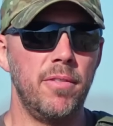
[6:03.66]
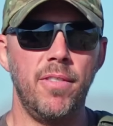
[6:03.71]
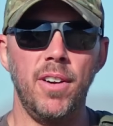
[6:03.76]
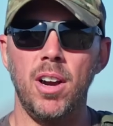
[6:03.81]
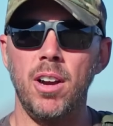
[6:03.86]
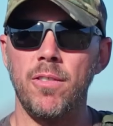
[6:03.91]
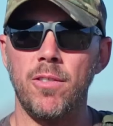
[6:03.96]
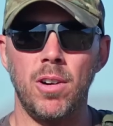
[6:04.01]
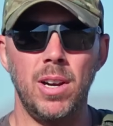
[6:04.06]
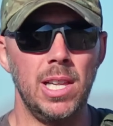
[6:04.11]

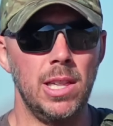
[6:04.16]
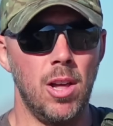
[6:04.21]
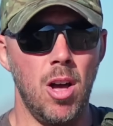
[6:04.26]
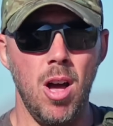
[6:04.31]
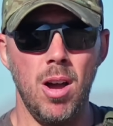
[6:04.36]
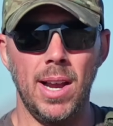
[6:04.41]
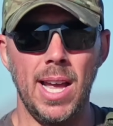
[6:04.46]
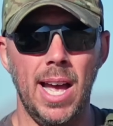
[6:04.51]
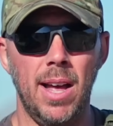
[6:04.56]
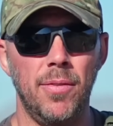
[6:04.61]
very, very
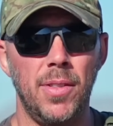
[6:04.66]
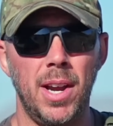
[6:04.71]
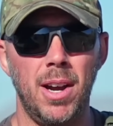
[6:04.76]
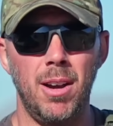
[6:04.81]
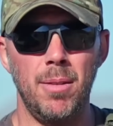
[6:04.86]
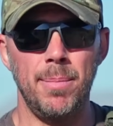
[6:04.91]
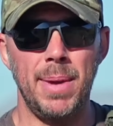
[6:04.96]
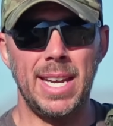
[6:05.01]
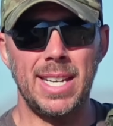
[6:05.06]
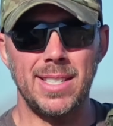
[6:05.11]
long out
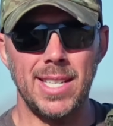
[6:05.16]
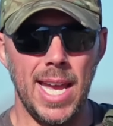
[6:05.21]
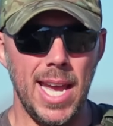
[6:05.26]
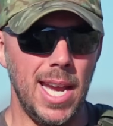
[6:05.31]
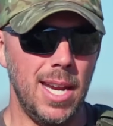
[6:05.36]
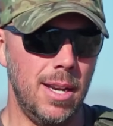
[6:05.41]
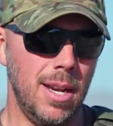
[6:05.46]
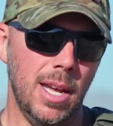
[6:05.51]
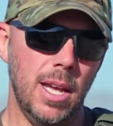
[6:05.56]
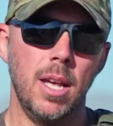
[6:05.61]
there and
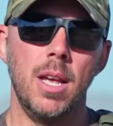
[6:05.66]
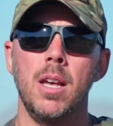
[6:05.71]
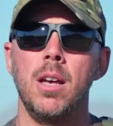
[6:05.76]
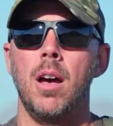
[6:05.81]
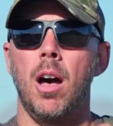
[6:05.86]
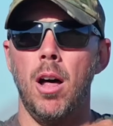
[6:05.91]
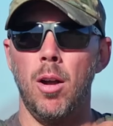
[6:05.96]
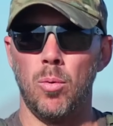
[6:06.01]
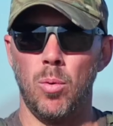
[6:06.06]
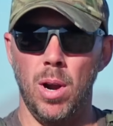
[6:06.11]
maintained,
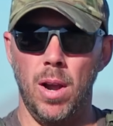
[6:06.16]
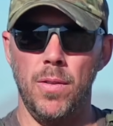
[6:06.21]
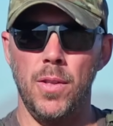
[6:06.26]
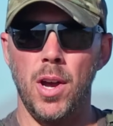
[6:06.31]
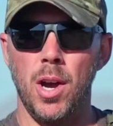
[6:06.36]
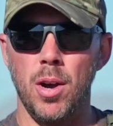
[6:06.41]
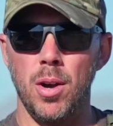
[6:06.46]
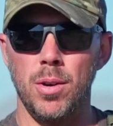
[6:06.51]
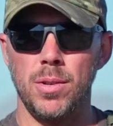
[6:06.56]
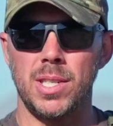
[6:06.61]
I'll run the
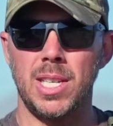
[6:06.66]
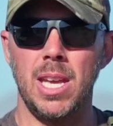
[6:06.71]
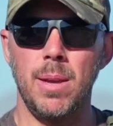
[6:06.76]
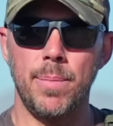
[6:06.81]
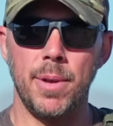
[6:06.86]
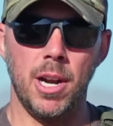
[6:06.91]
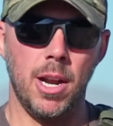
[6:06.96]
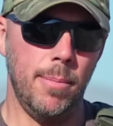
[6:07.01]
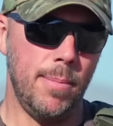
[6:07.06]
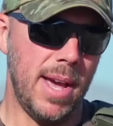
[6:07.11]
hose,
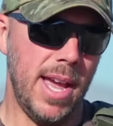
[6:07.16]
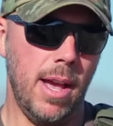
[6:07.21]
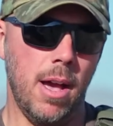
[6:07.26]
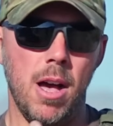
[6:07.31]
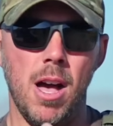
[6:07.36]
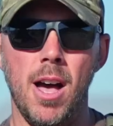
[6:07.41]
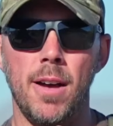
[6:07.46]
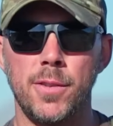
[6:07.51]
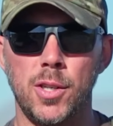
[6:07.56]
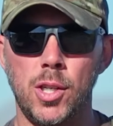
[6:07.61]
keep it on my
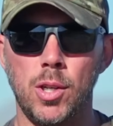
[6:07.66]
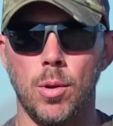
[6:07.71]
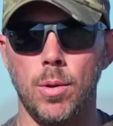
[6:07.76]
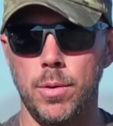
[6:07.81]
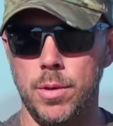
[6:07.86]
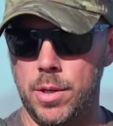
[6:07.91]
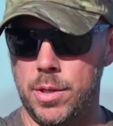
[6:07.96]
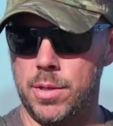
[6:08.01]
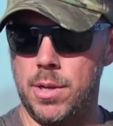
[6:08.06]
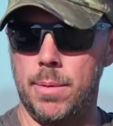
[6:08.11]
off
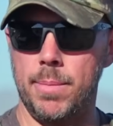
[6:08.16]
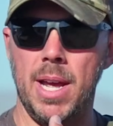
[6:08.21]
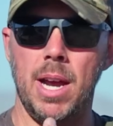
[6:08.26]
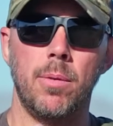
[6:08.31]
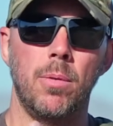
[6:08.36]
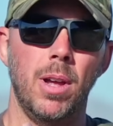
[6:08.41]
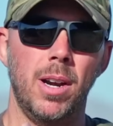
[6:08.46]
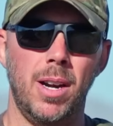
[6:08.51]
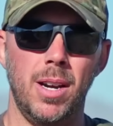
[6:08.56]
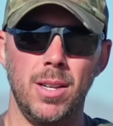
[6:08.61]
shoulder so I'm
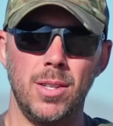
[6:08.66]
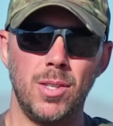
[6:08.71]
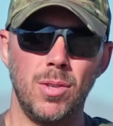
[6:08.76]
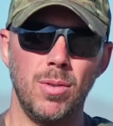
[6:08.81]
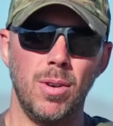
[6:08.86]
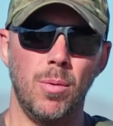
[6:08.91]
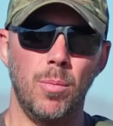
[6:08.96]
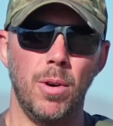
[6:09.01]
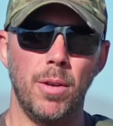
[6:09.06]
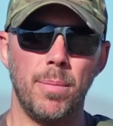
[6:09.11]
not running
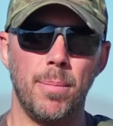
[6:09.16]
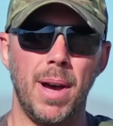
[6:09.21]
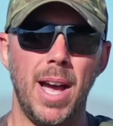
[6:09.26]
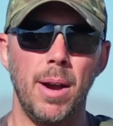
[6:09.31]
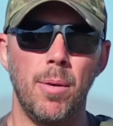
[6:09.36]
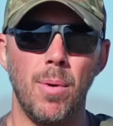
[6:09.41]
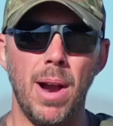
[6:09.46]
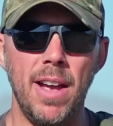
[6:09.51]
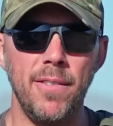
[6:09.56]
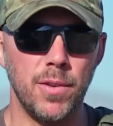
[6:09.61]
into it with
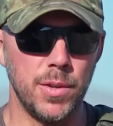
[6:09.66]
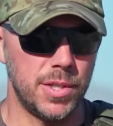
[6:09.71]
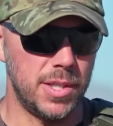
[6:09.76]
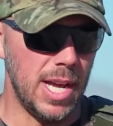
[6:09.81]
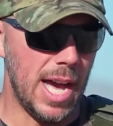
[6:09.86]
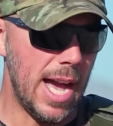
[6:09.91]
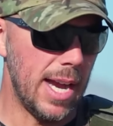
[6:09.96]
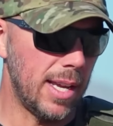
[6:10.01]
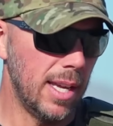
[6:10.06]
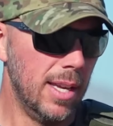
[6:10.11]
my rifle
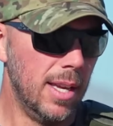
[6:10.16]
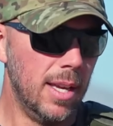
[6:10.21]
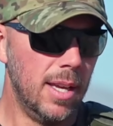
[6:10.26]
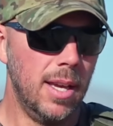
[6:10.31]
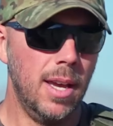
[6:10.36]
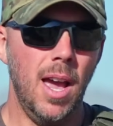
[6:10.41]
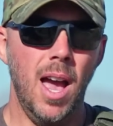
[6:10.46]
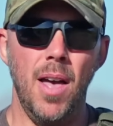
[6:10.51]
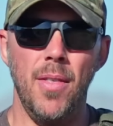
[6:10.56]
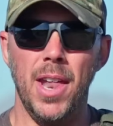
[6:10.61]
stock,
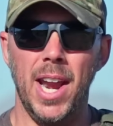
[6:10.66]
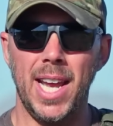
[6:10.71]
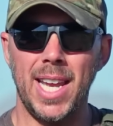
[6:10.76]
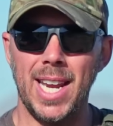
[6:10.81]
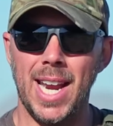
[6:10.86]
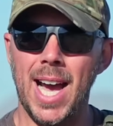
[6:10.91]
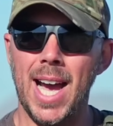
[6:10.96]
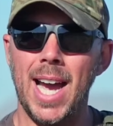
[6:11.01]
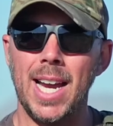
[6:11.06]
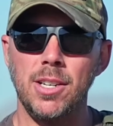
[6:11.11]
and then I
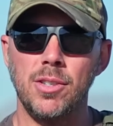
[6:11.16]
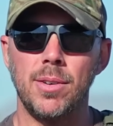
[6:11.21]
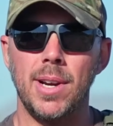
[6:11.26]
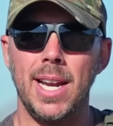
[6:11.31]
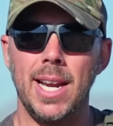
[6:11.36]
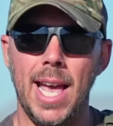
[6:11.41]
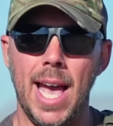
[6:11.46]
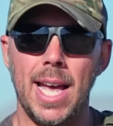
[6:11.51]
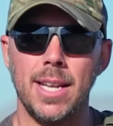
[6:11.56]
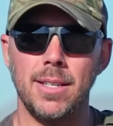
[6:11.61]
can
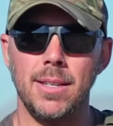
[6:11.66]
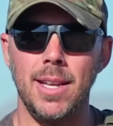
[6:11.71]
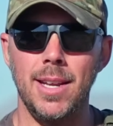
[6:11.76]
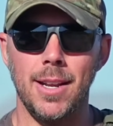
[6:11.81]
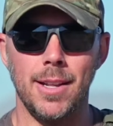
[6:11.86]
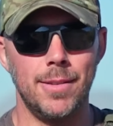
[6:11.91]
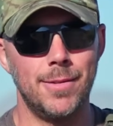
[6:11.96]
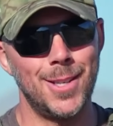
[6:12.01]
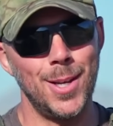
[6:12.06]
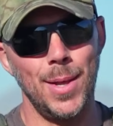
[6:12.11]
hydrate as
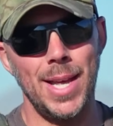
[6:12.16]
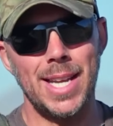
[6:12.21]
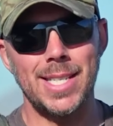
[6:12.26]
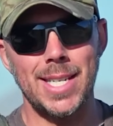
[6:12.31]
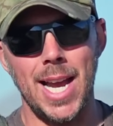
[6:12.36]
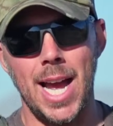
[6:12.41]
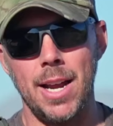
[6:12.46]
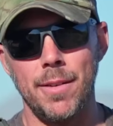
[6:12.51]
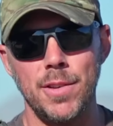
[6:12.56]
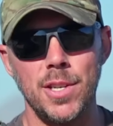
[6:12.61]
needed. So that's
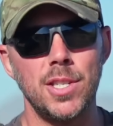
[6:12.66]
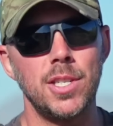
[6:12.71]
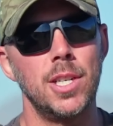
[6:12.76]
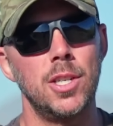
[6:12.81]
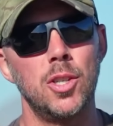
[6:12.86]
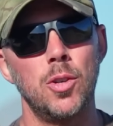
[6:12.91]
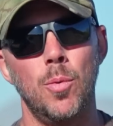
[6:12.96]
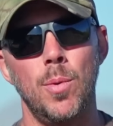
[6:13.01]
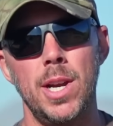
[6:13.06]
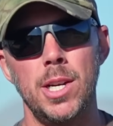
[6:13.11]
kind of a
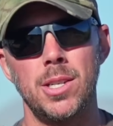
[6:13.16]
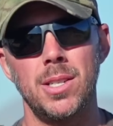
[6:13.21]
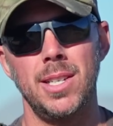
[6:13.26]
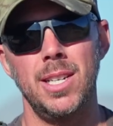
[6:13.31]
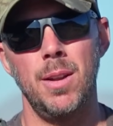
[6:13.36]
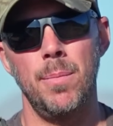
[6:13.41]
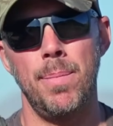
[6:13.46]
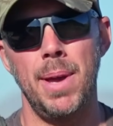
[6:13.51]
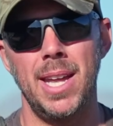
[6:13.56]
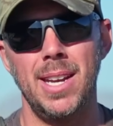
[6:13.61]

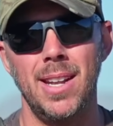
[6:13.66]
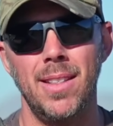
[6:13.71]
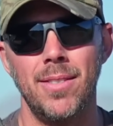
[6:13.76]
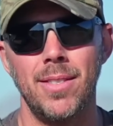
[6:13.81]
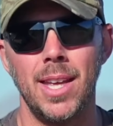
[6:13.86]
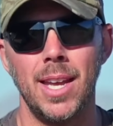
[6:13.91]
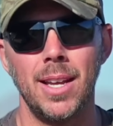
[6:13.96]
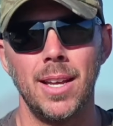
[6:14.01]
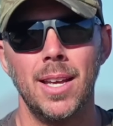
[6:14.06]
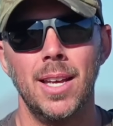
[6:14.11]
situationally dependent
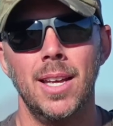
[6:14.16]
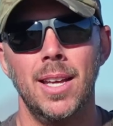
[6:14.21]
thing.